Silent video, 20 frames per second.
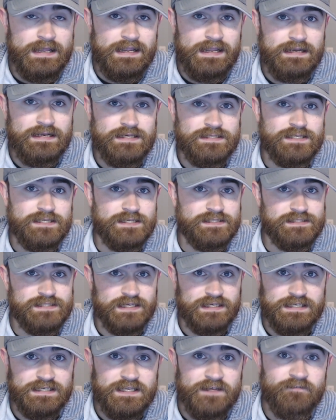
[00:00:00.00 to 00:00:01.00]
it is
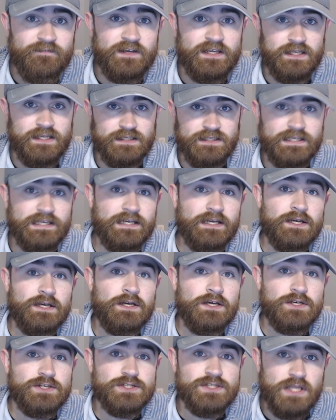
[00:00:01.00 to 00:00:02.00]
significantly
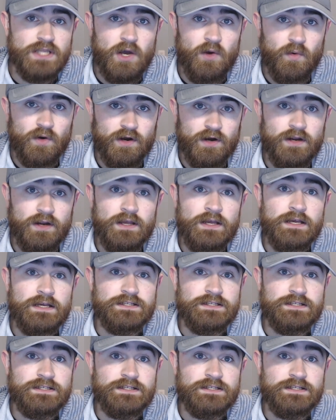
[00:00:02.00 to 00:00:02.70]
slower